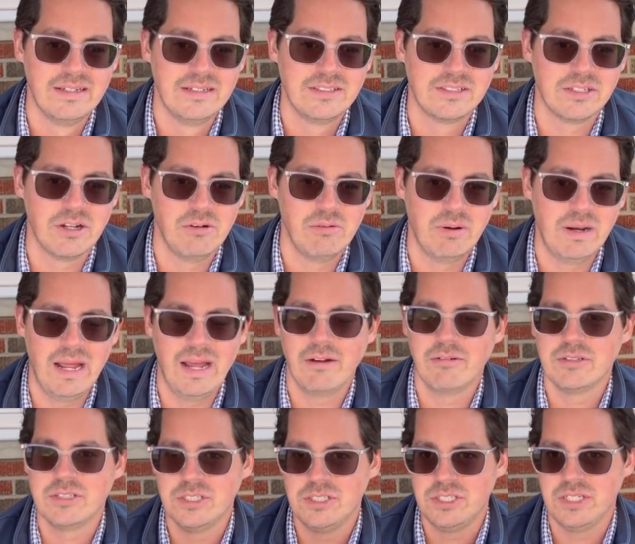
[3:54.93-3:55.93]
So when I
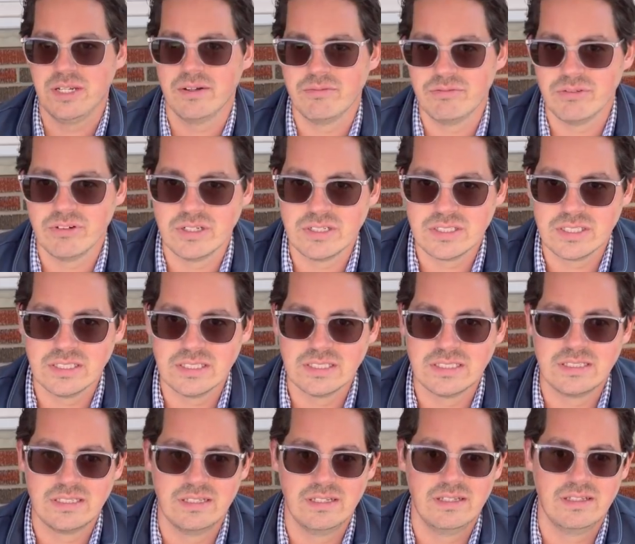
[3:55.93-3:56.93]
was at GM, for
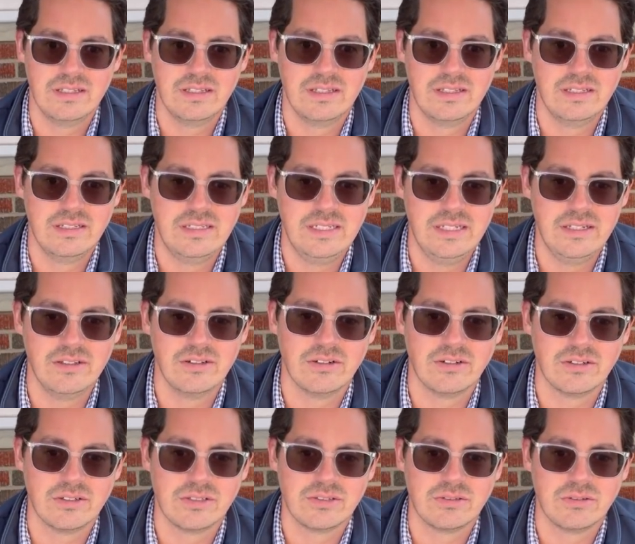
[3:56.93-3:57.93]
instance, the
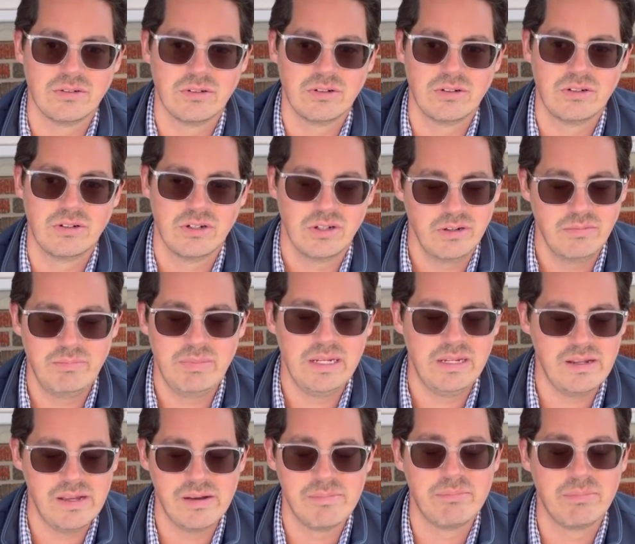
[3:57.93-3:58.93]
dealers could be
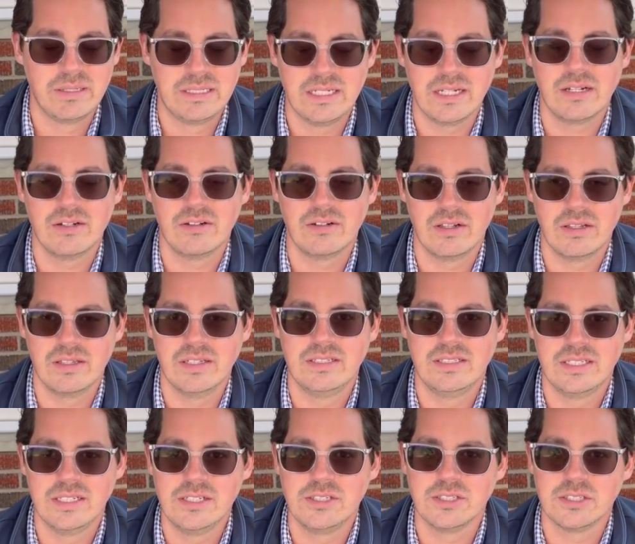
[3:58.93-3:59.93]
a particularly
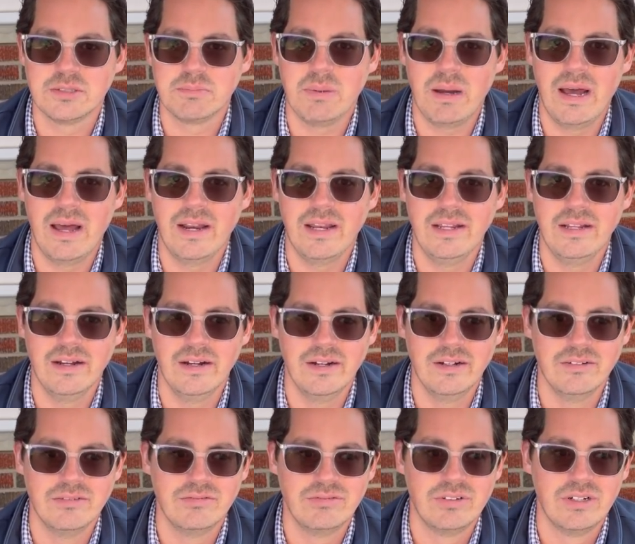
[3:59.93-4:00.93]
litigious body
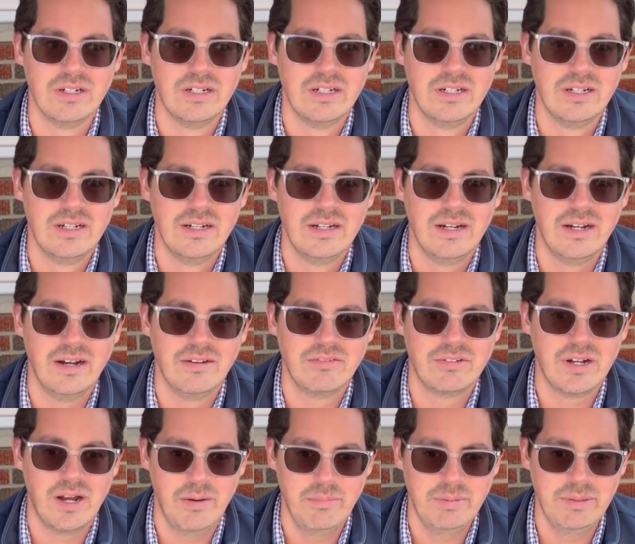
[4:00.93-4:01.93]
of
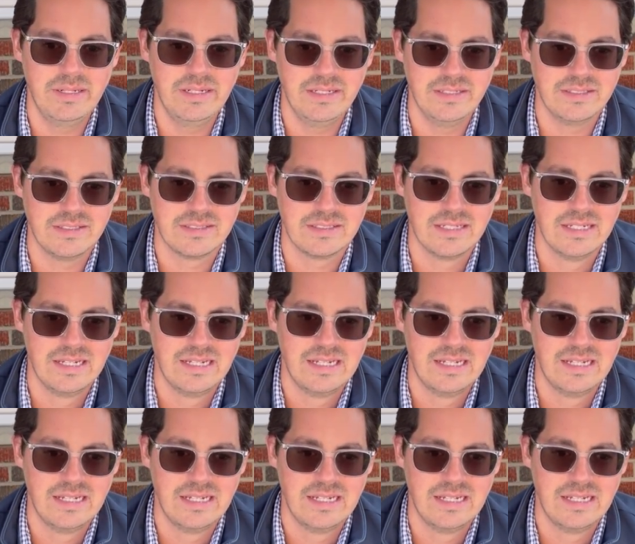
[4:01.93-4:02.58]
companies.